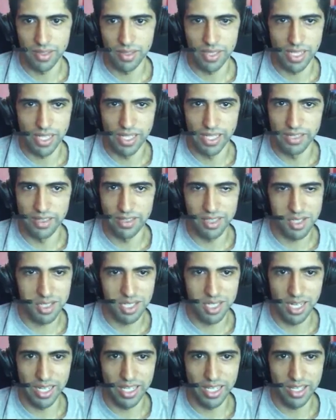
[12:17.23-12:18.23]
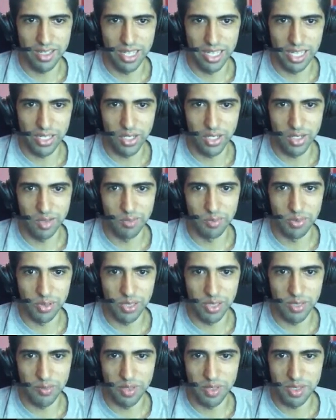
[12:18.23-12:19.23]
I couldn't
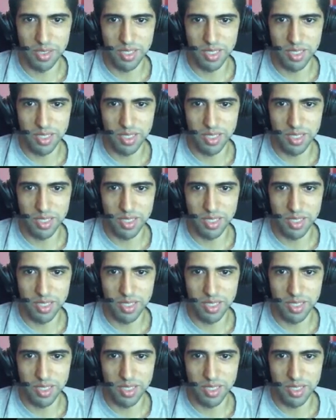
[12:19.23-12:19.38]
believe this.